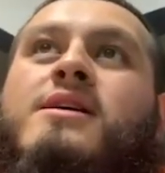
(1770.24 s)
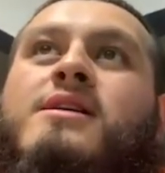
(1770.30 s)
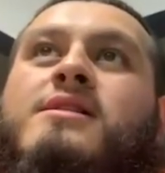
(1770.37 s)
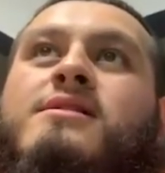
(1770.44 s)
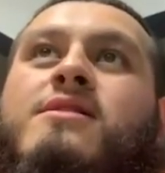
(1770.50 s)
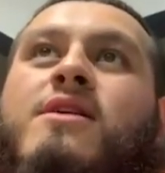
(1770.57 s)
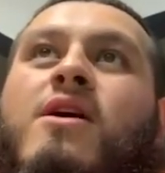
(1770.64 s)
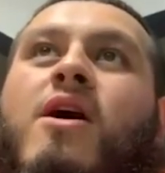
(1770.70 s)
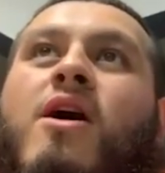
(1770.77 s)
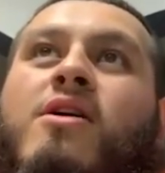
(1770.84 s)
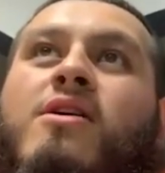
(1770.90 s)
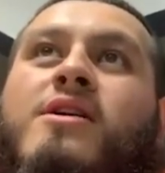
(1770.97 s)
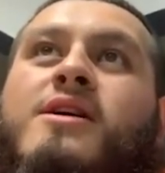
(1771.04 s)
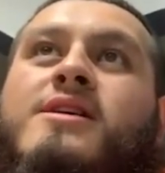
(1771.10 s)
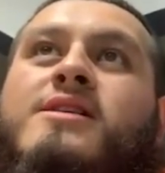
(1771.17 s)
the
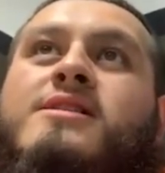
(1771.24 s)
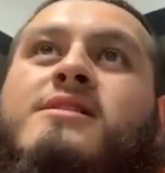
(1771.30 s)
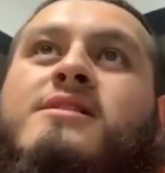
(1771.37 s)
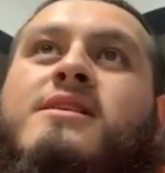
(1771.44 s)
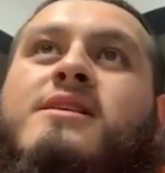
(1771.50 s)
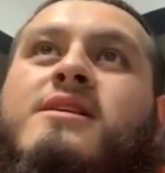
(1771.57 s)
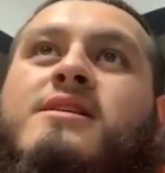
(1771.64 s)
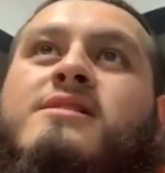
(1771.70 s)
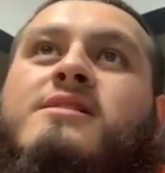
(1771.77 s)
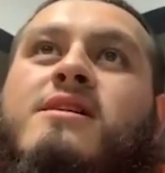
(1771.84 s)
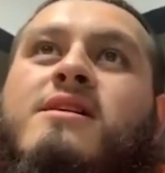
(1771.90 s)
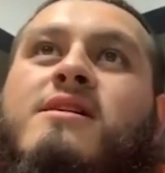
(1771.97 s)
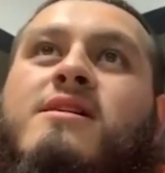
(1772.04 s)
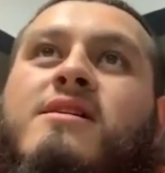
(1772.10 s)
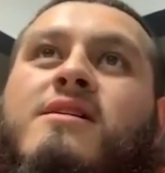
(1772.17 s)
artist
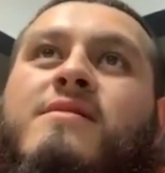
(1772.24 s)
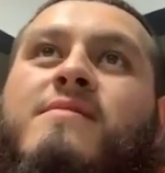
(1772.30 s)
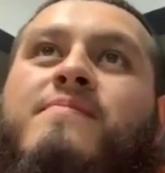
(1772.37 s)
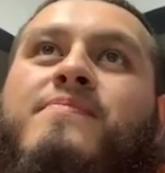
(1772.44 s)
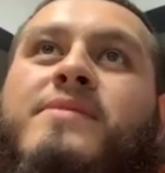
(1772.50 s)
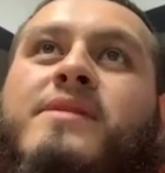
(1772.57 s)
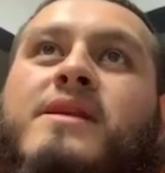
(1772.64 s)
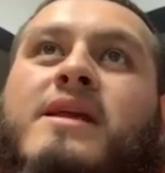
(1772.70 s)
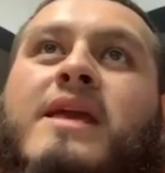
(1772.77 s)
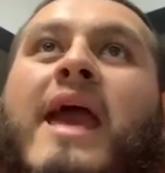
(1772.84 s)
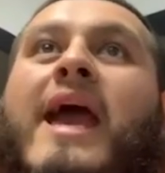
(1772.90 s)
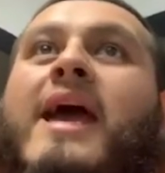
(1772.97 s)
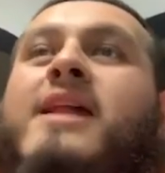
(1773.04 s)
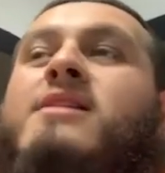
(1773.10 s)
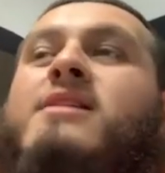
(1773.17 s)

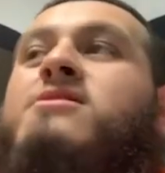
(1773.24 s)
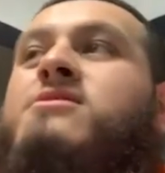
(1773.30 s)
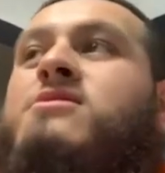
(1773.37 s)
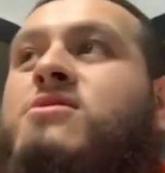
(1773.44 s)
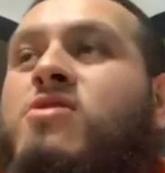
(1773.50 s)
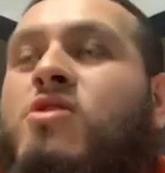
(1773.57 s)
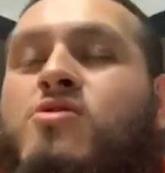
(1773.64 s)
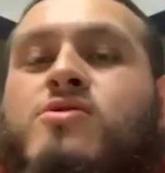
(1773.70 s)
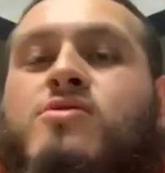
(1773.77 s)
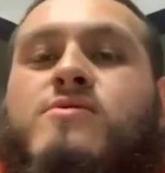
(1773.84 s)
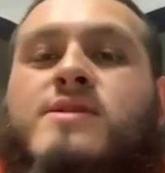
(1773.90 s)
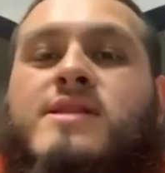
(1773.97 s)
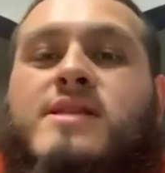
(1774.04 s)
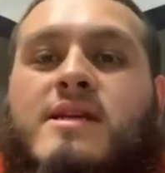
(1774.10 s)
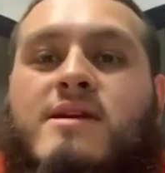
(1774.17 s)
can go
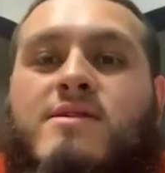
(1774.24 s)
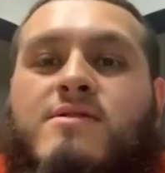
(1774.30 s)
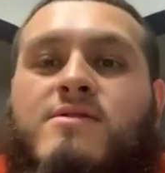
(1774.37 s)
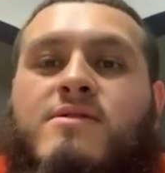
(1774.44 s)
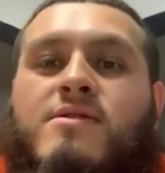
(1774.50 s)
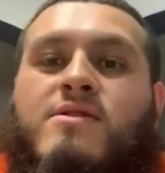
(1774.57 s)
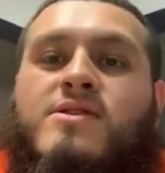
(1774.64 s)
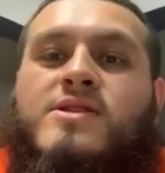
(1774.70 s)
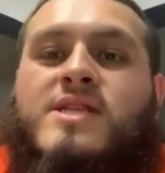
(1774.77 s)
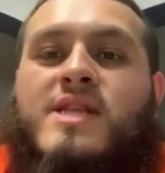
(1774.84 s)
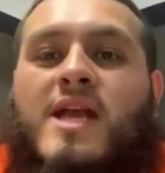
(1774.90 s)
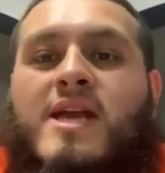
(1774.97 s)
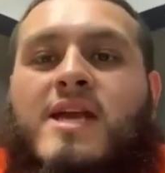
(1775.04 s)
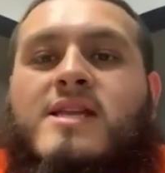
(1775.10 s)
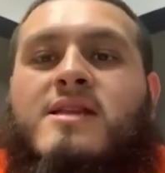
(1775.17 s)
do a deal or
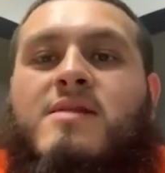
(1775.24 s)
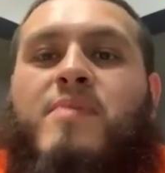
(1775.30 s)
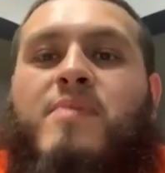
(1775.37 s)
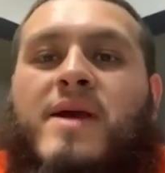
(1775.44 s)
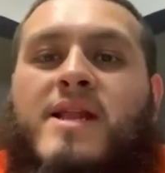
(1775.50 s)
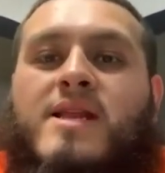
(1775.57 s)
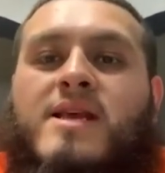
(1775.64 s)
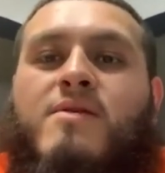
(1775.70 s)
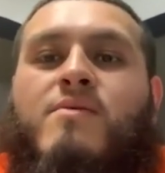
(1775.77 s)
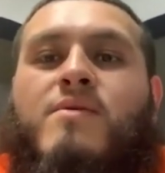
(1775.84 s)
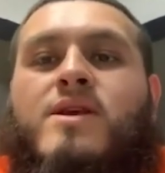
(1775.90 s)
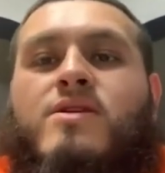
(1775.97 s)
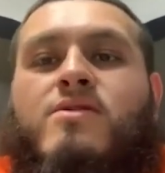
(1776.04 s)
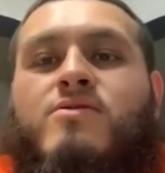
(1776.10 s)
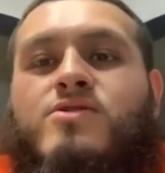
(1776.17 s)
stay independent
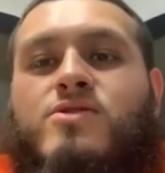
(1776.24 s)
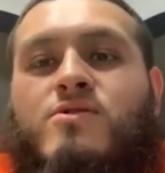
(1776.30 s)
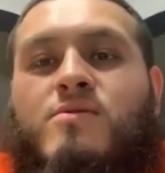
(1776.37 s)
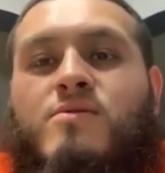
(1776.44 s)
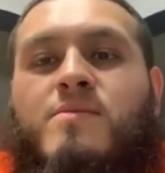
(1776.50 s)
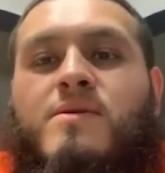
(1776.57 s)
with YouTube,